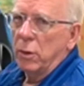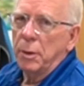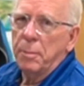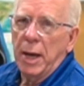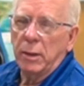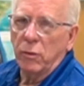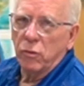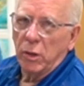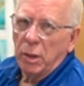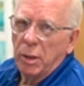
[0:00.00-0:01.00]
on the back,
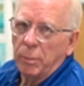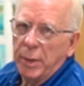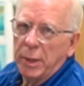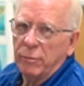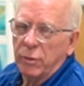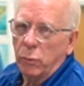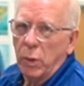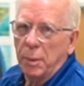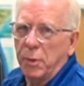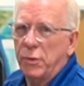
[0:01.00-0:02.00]
there's a little bit of a
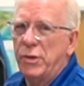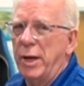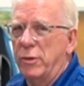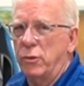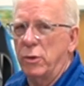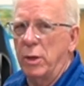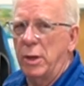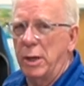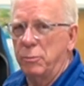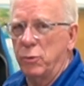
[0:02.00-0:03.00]
rubber texture. It
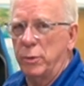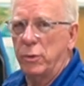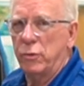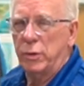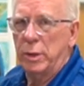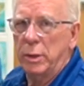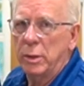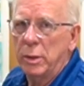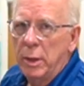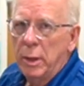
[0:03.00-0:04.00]
helps when you're
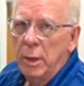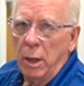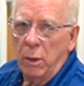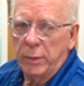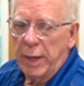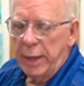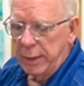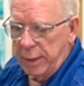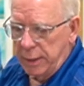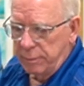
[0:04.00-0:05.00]
sitting on
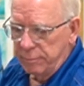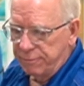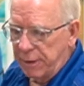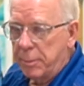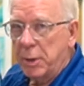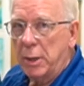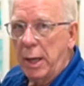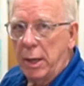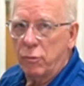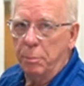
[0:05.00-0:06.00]
a
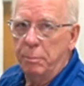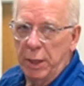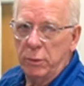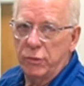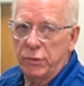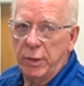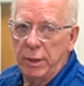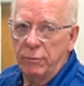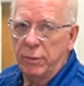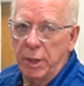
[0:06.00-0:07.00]
fiberglass boat
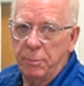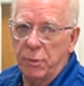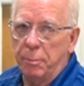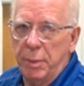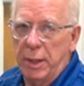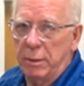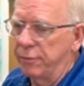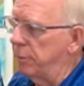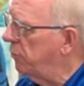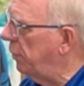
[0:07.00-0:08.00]
seat, keeps your butt
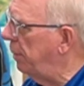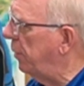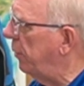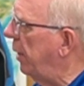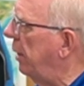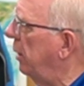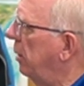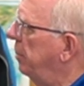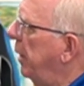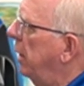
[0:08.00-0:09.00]
from slipping around a
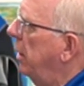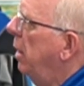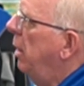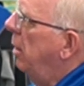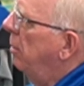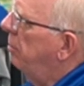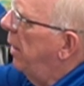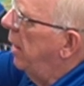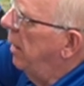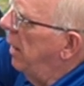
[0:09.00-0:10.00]
little bit.
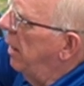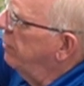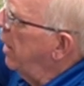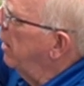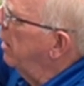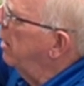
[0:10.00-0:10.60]
But I've got a